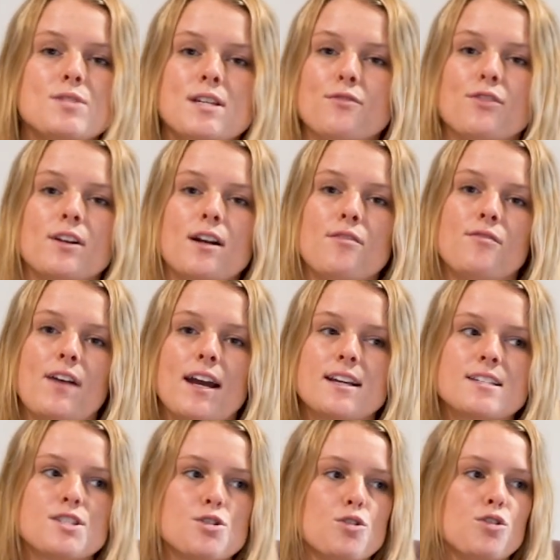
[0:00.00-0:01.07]
you different
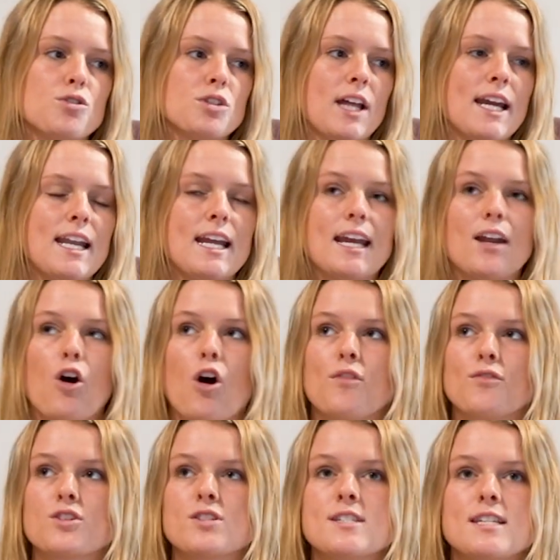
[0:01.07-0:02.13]
effects to your lighting. It
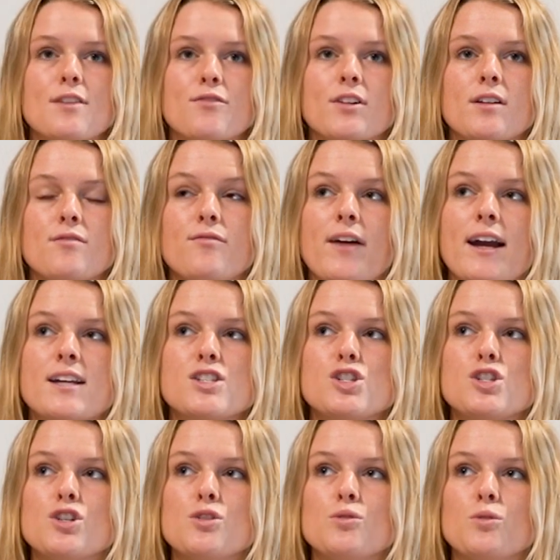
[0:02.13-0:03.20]
offers different
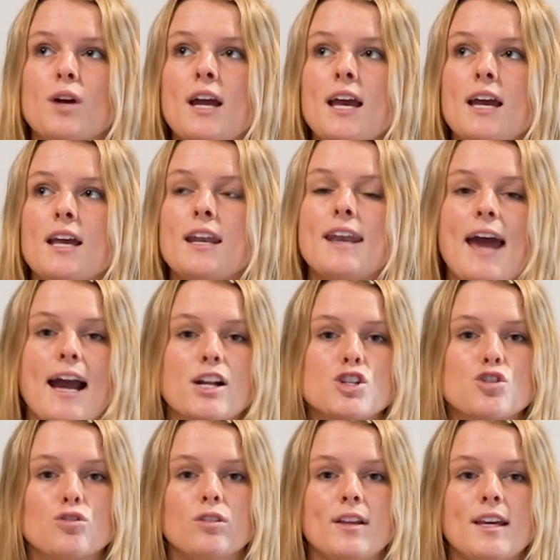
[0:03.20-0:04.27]
effects to
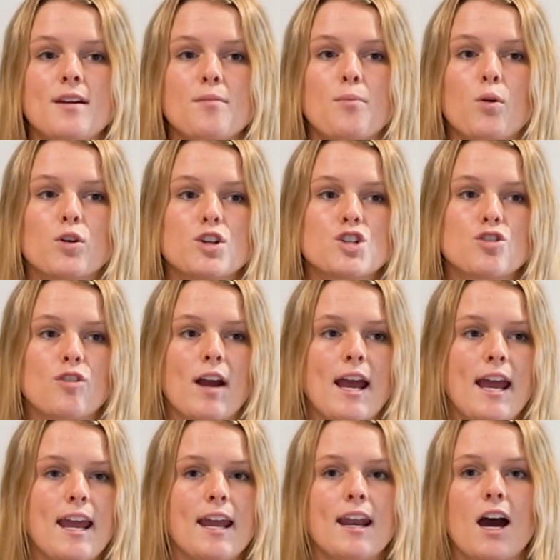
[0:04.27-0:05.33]
naturally
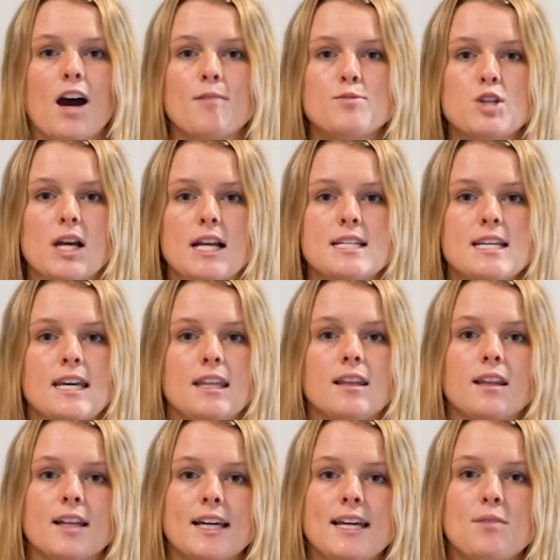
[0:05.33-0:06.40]
portray an object
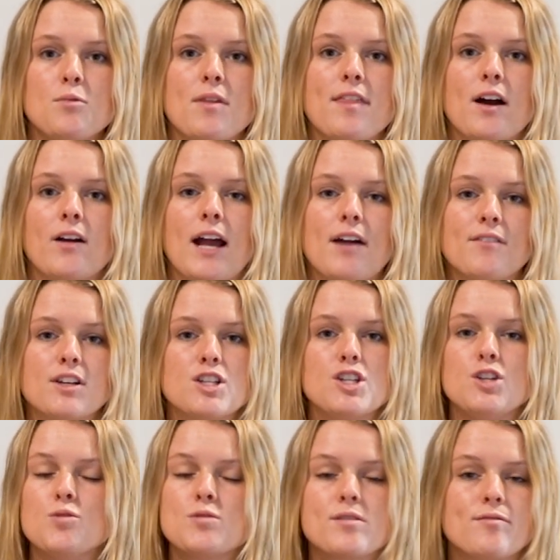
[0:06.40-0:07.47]
in light without having
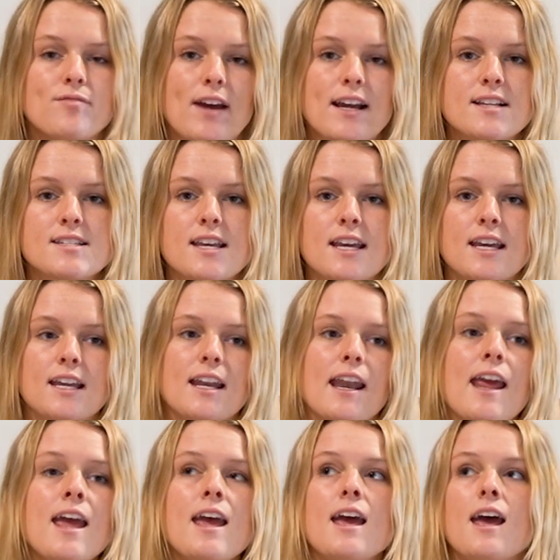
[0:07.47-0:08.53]
to use effects
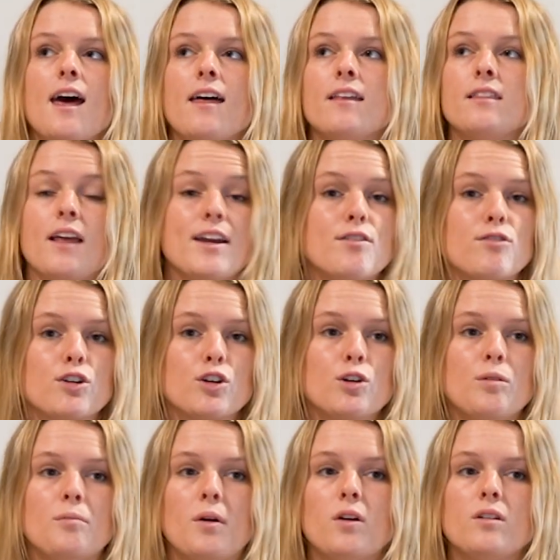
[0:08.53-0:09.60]
in
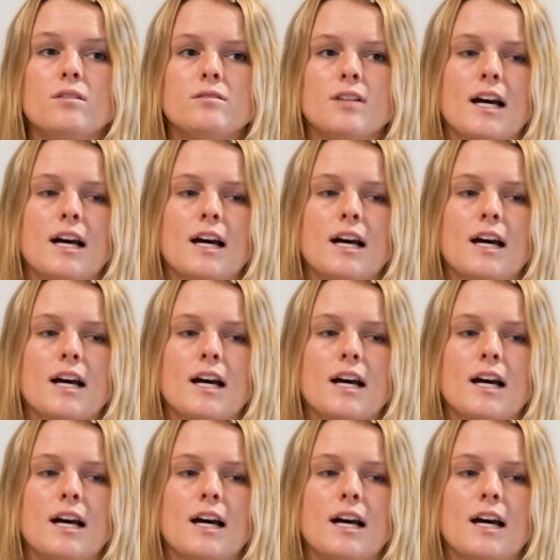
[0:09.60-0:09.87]
without